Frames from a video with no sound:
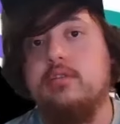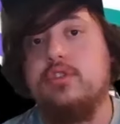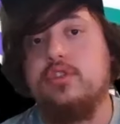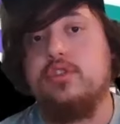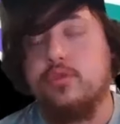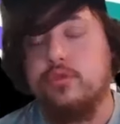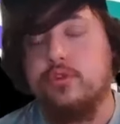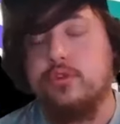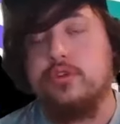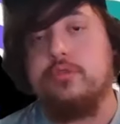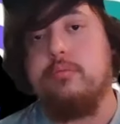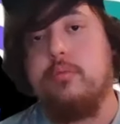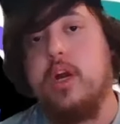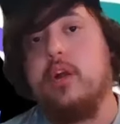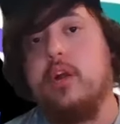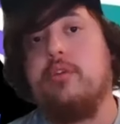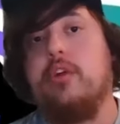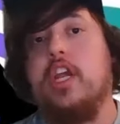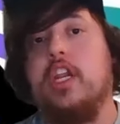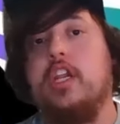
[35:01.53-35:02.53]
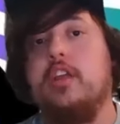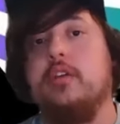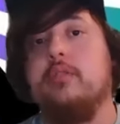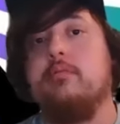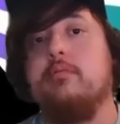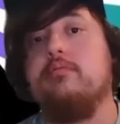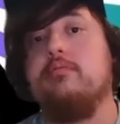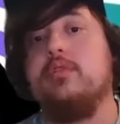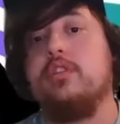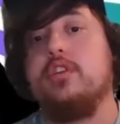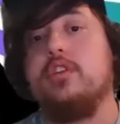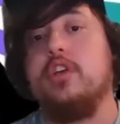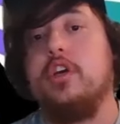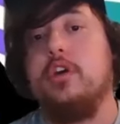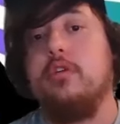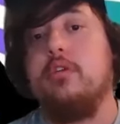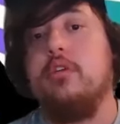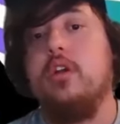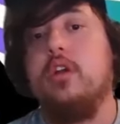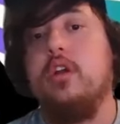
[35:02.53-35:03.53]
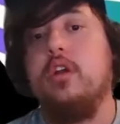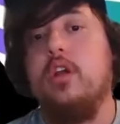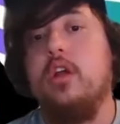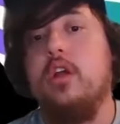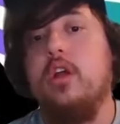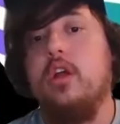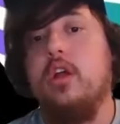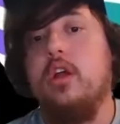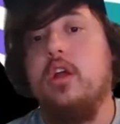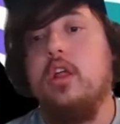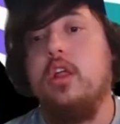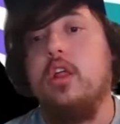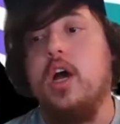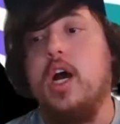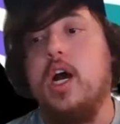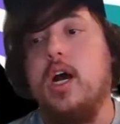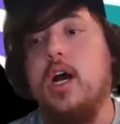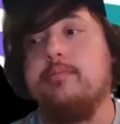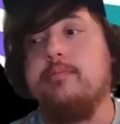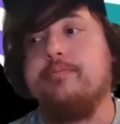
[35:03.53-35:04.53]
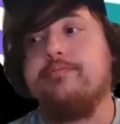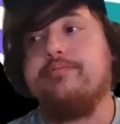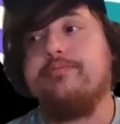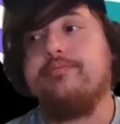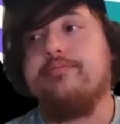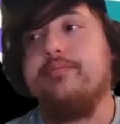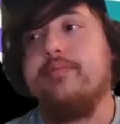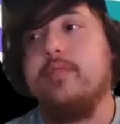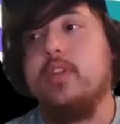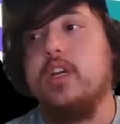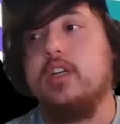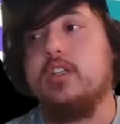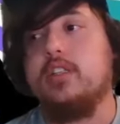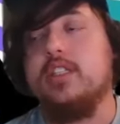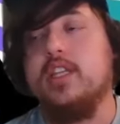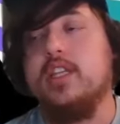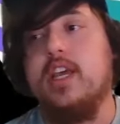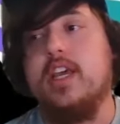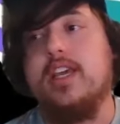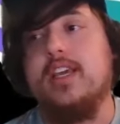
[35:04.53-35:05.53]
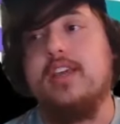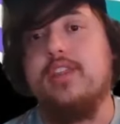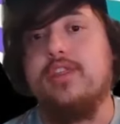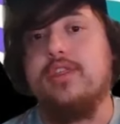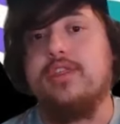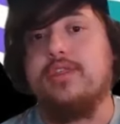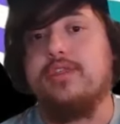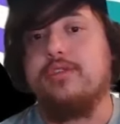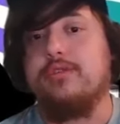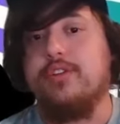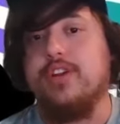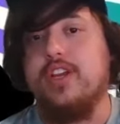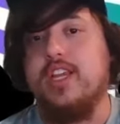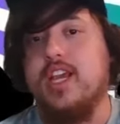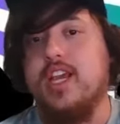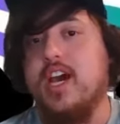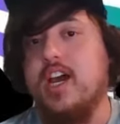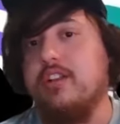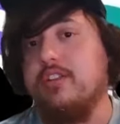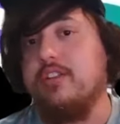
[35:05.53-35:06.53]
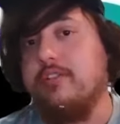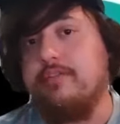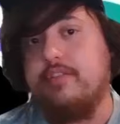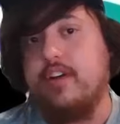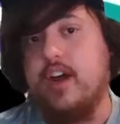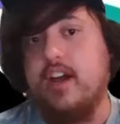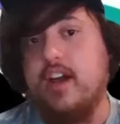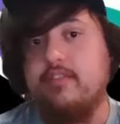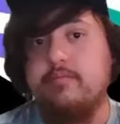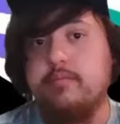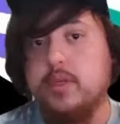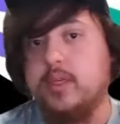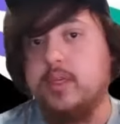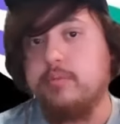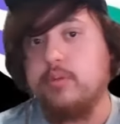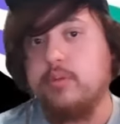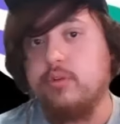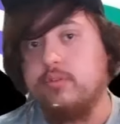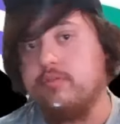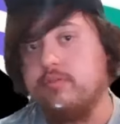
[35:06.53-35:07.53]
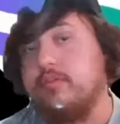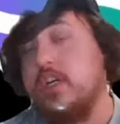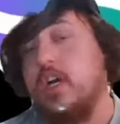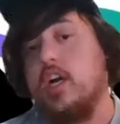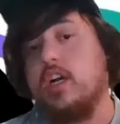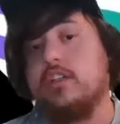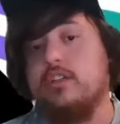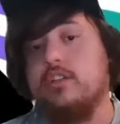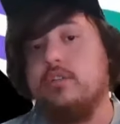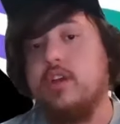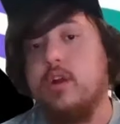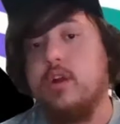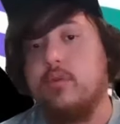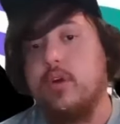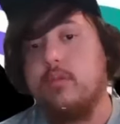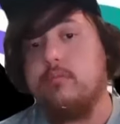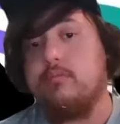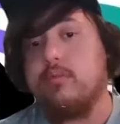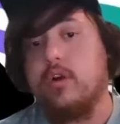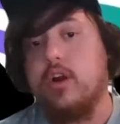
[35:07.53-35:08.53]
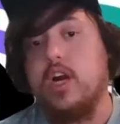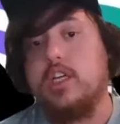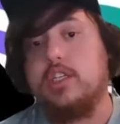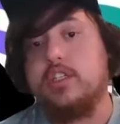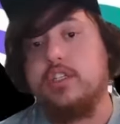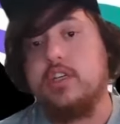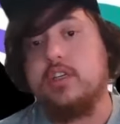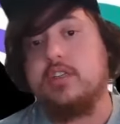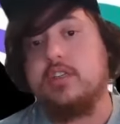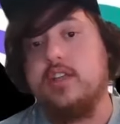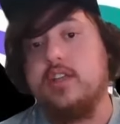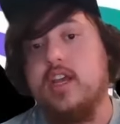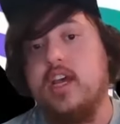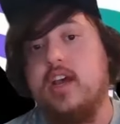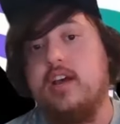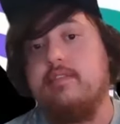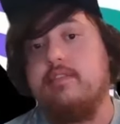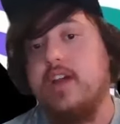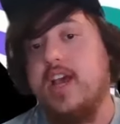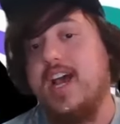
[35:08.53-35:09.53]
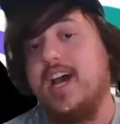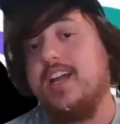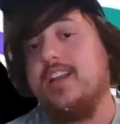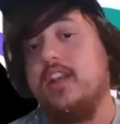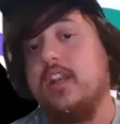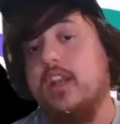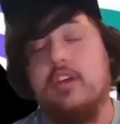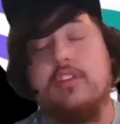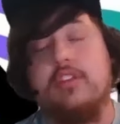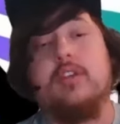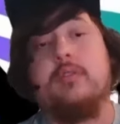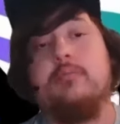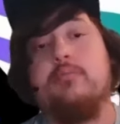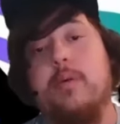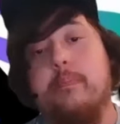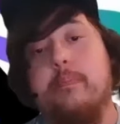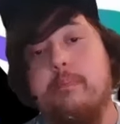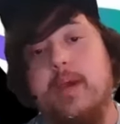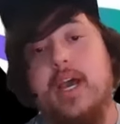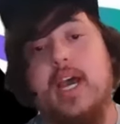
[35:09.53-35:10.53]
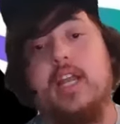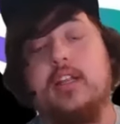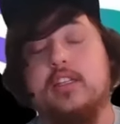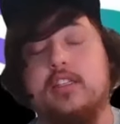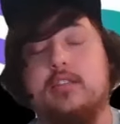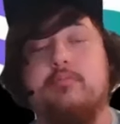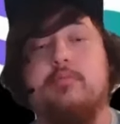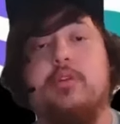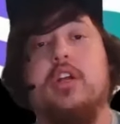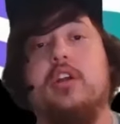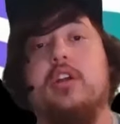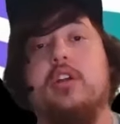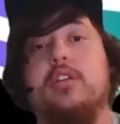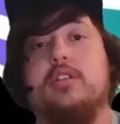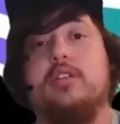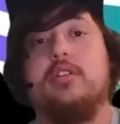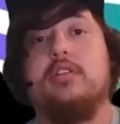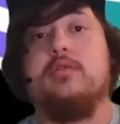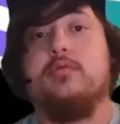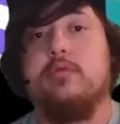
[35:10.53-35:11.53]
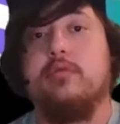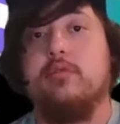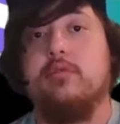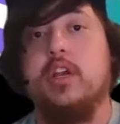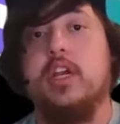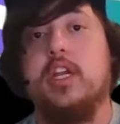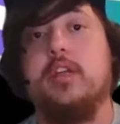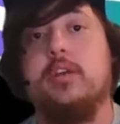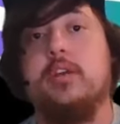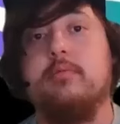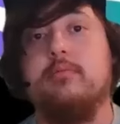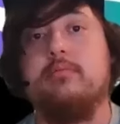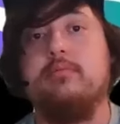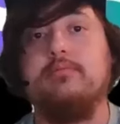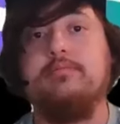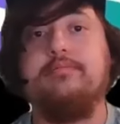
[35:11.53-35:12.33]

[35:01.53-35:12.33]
screwed by Radium. So I'd say 3 out of the 5 people we've talked to that run projects have had nothing but bad experiences with Radium.